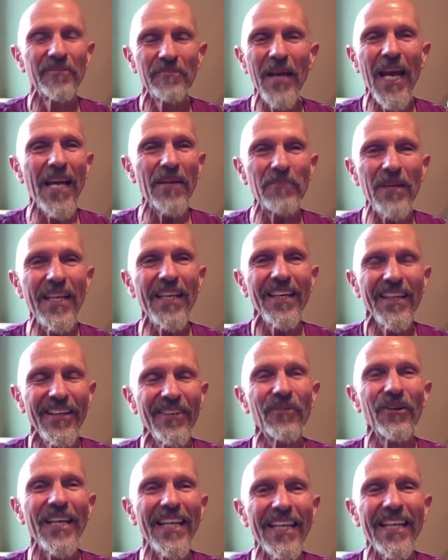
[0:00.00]
Maybe
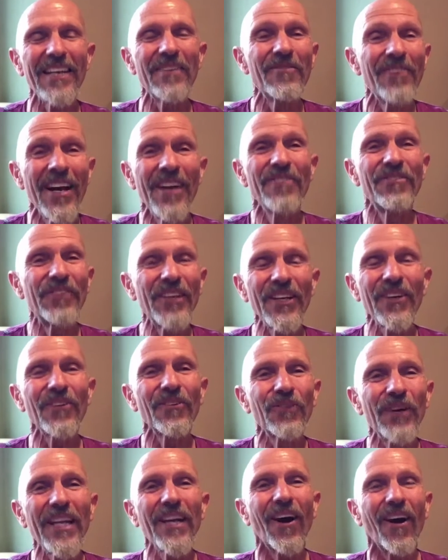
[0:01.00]
we can feel
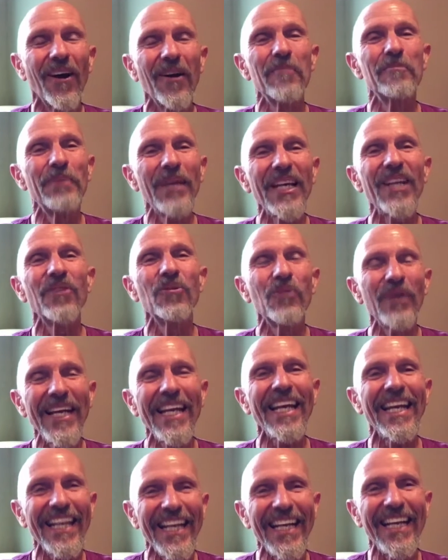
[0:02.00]
we are a big
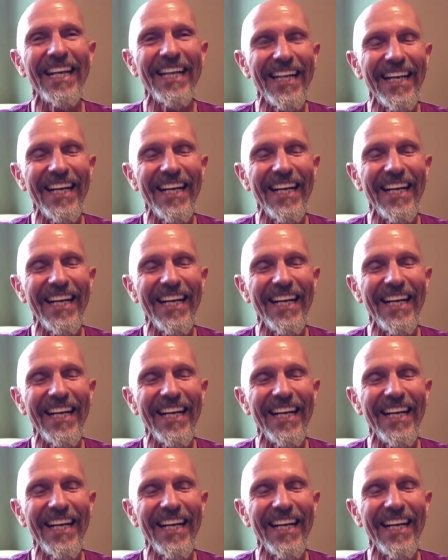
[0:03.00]
we.